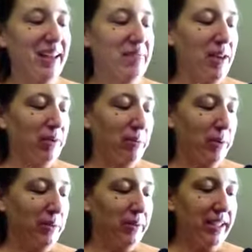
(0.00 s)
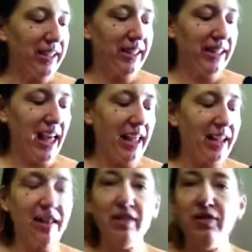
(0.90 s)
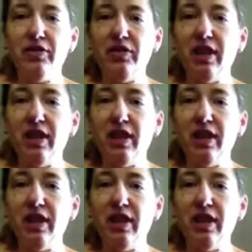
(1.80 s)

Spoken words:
they were born with a lot of